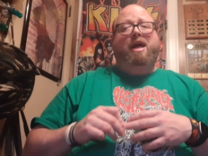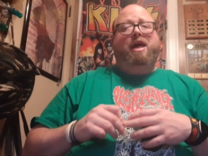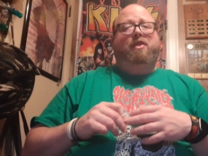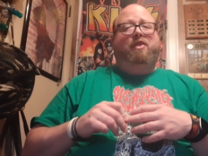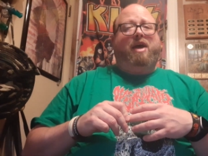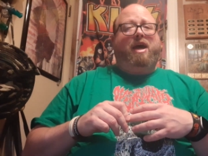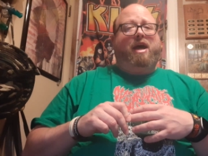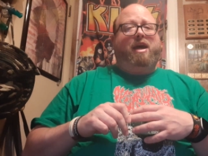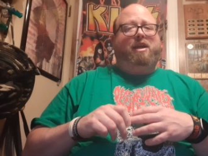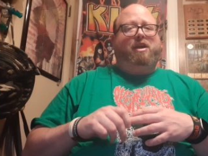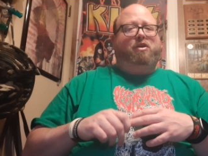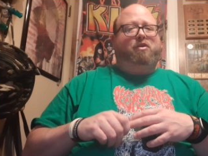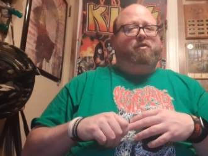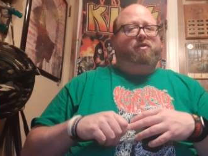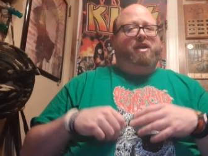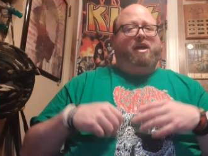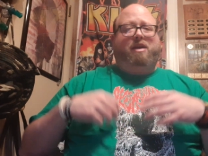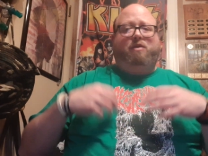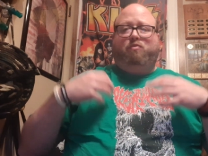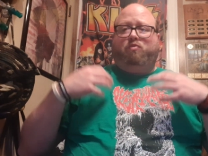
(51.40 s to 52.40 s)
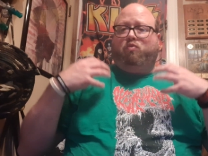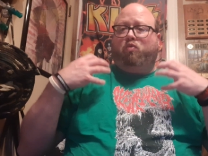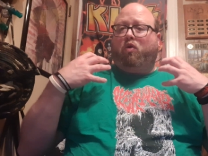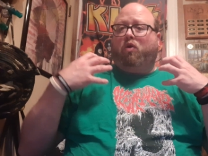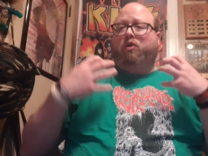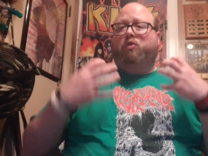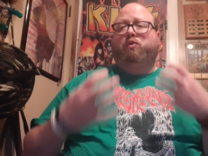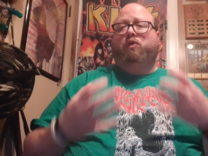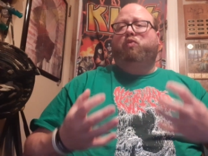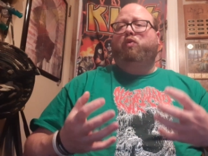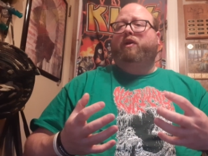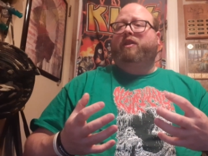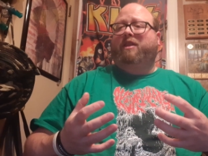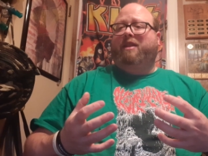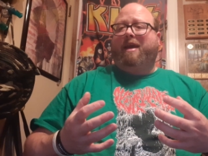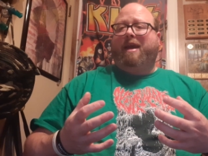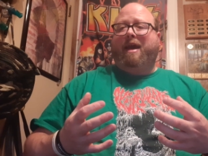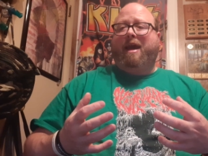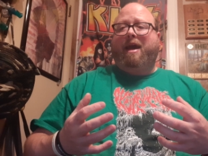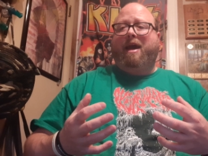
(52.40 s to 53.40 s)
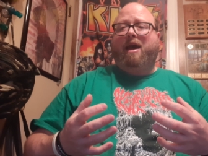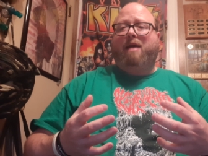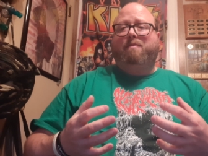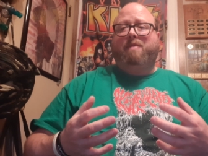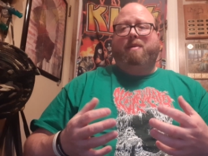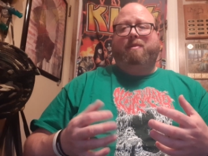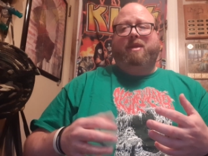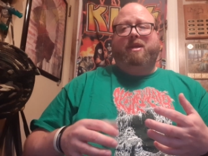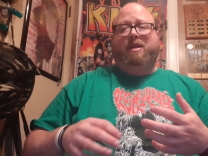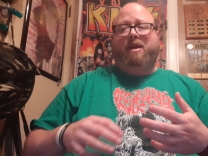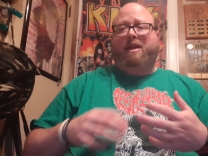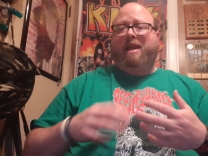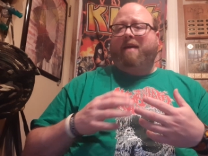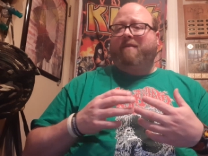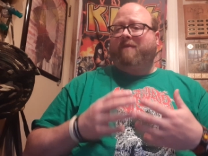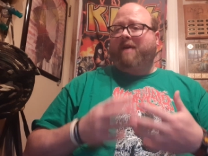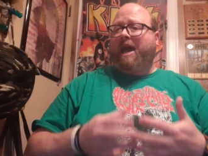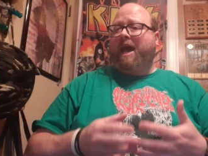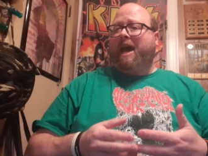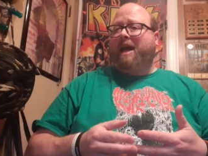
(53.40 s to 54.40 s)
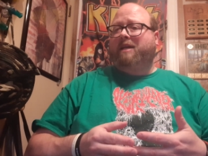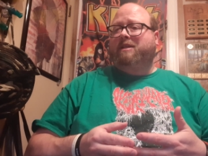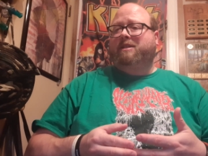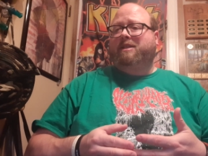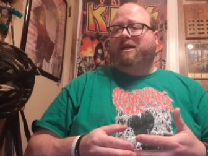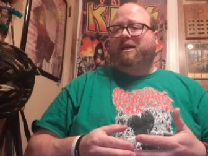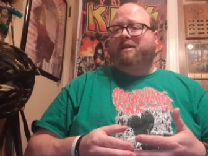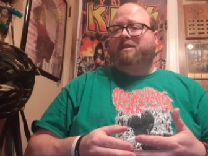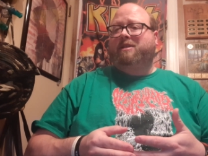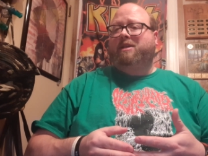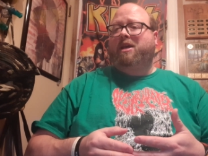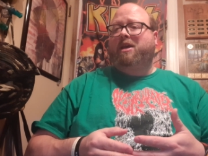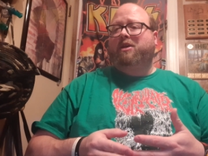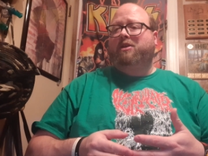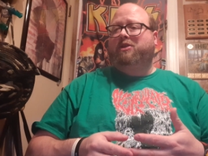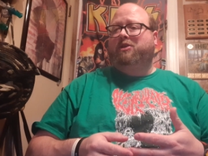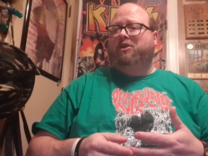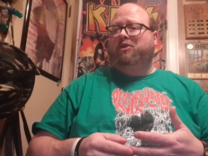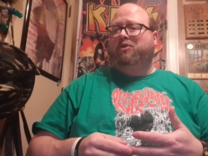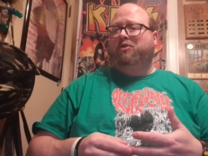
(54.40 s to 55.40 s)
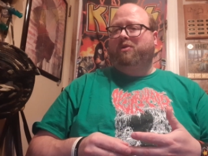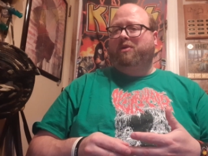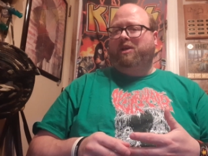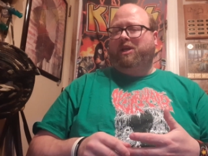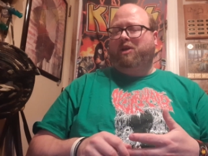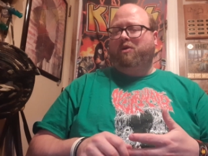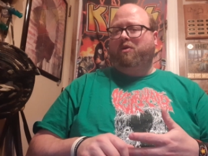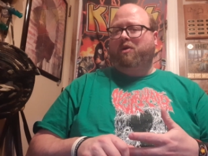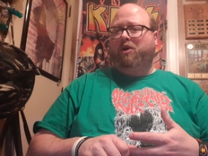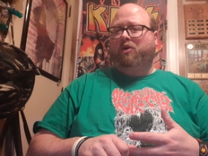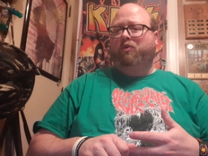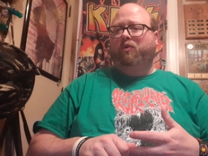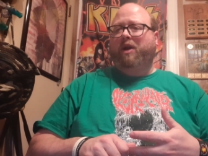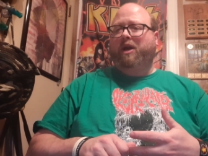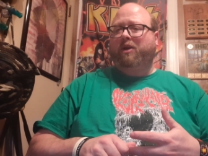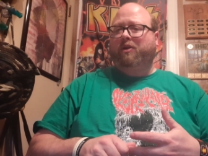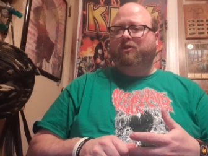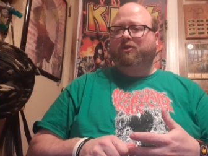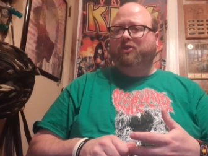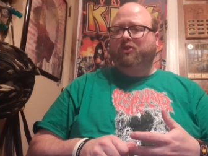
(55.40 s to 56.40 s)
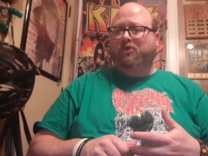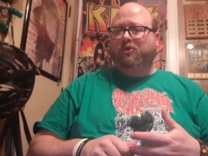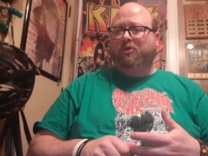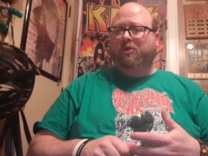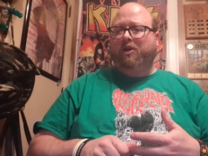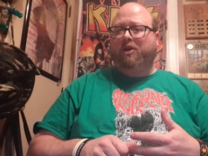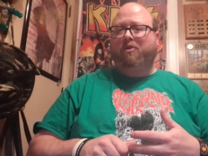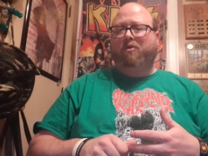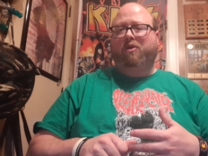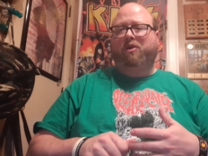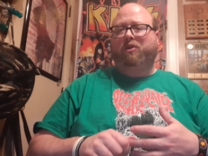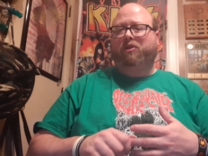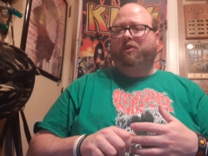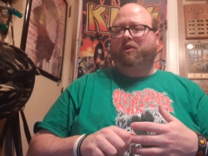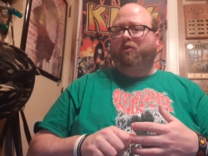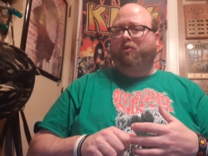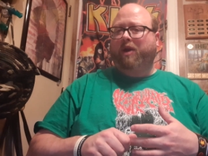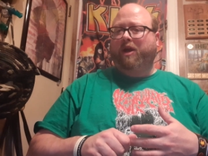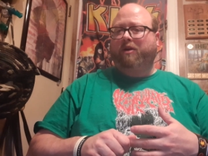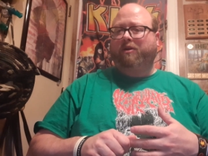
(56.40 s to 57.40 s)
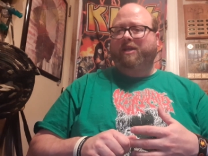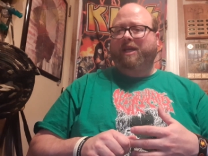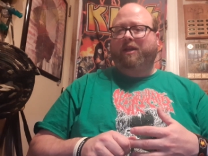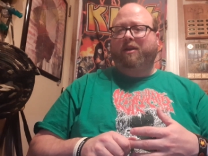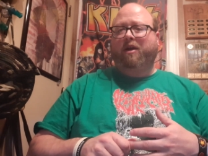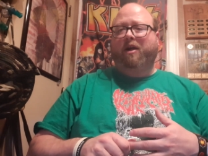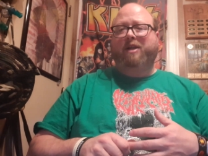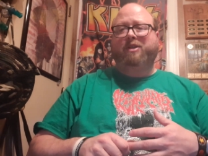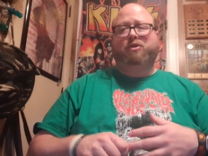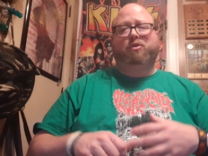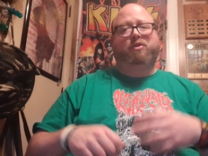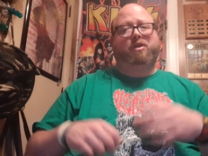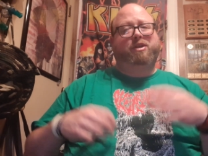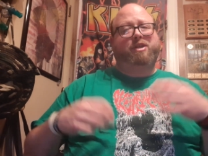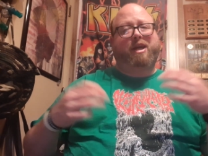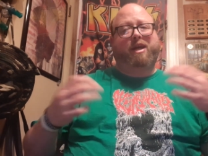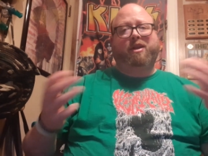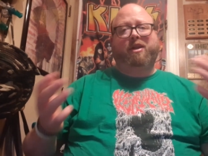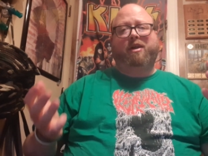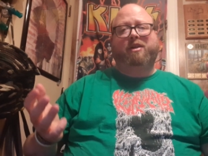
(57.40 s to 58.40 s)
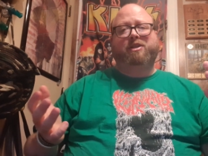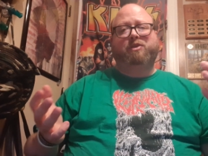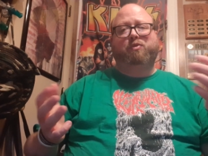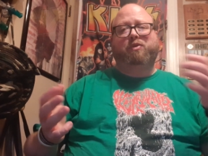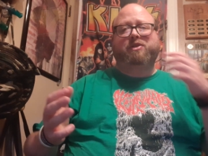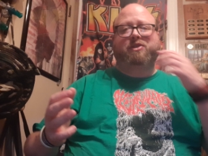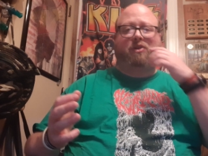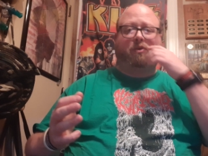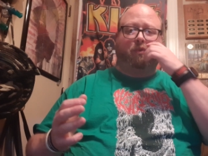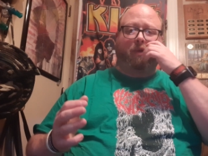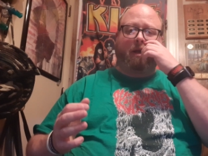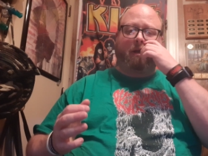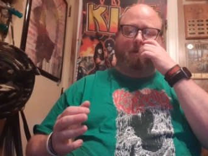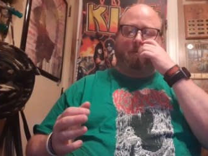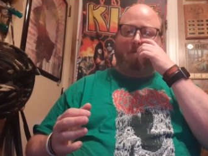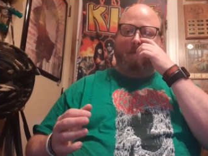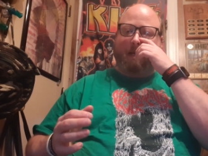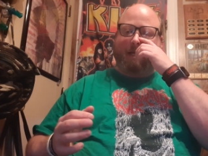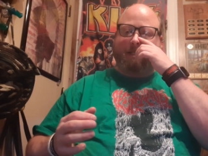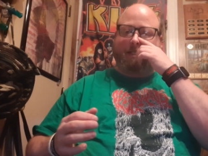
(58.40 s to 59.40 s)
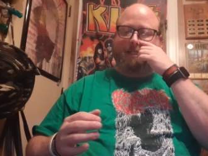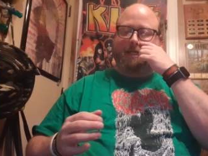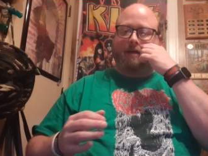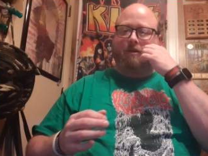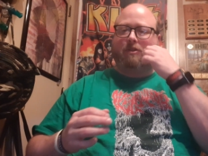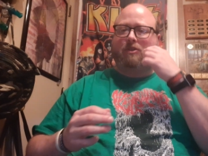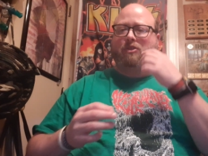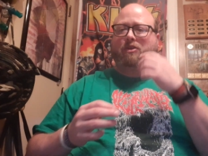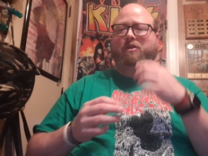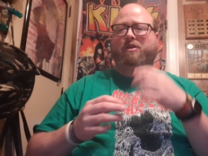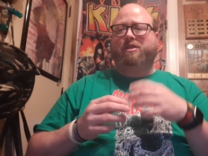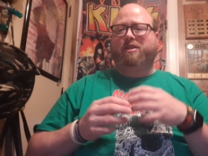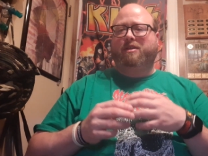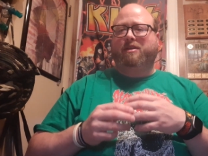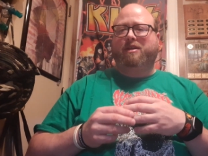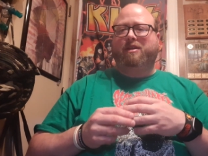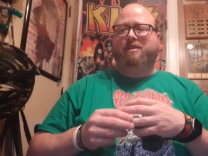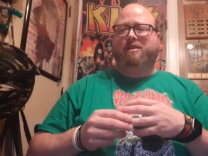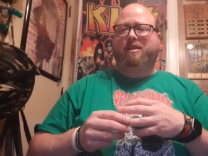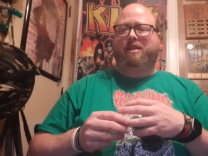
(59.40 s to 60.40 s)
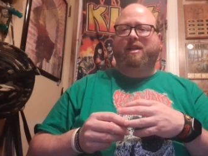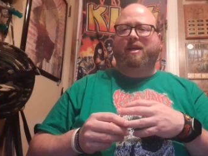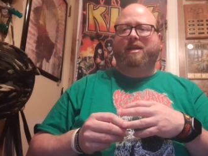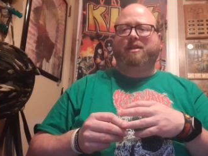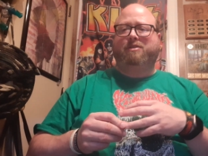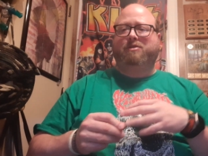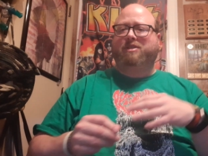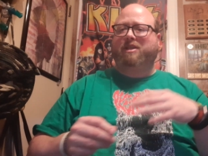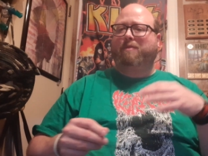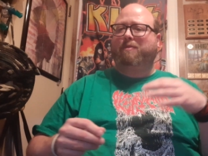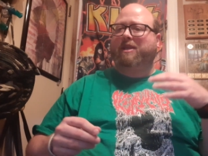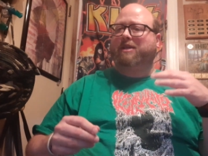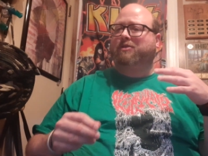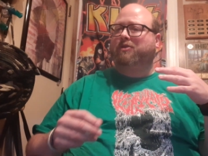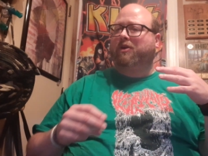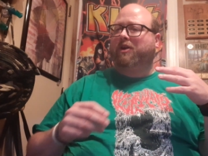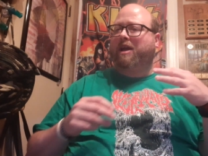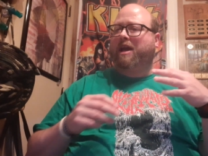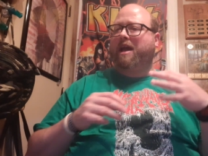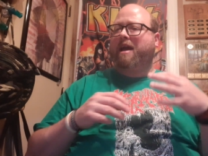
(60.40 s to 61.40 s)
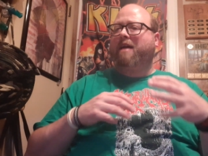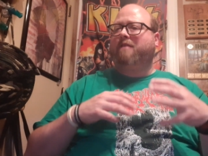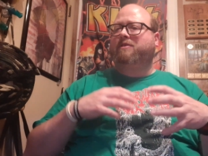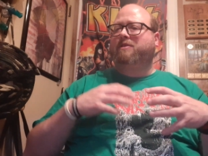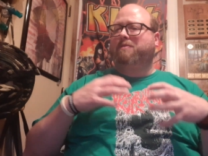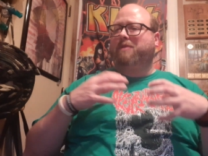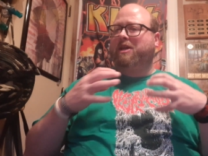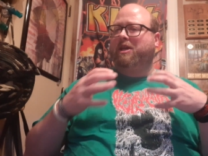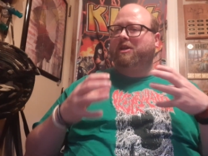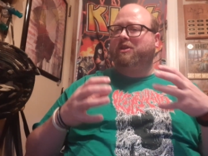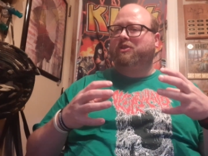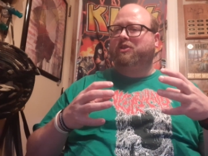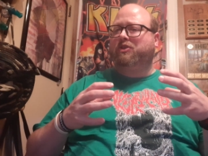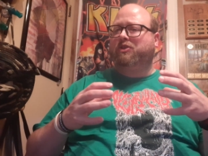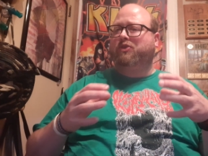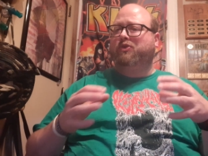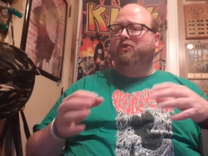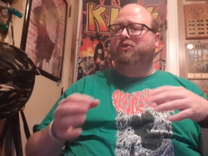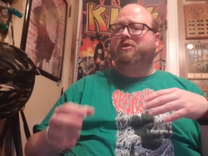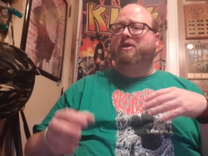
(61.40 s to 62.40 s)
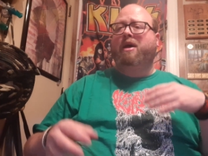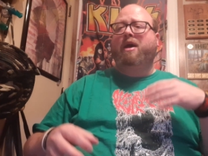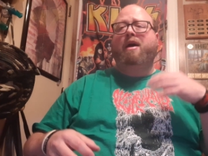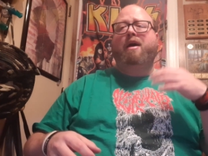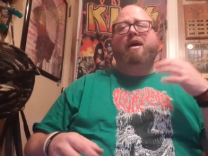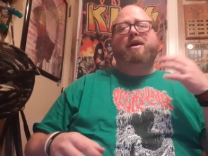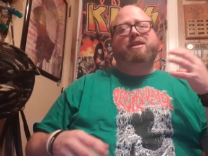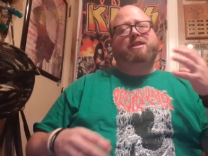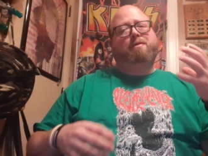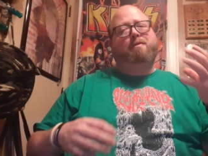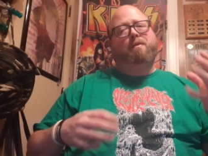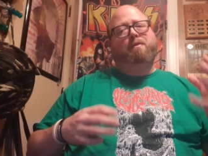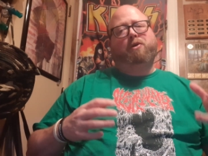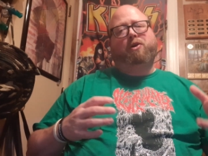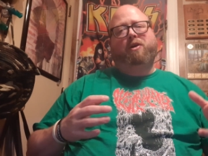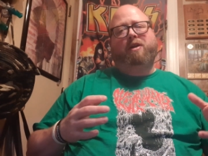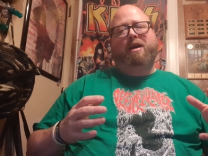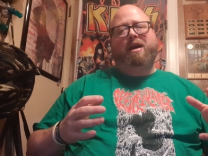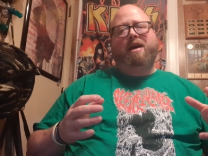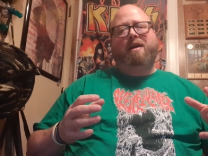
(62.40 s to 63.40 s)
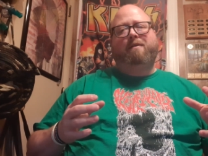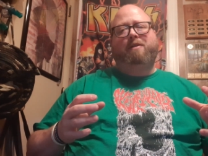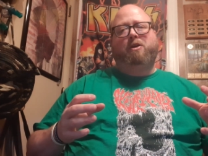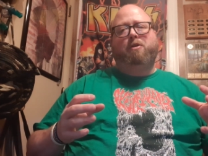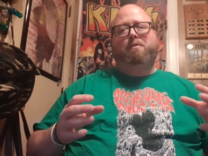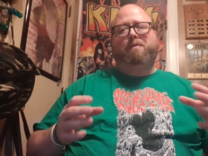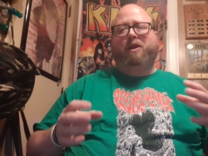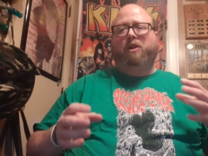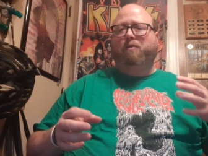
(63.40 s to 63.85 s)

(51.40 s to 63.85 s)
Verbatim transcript: that, you know, they worked with what they had. Maybe they didn't have access to, you know, a greater studio or the greater technology or the technology wasn't around to make it sound as good as it does today. So some of these are going to have some issues. Some of them are going to have, you know, be a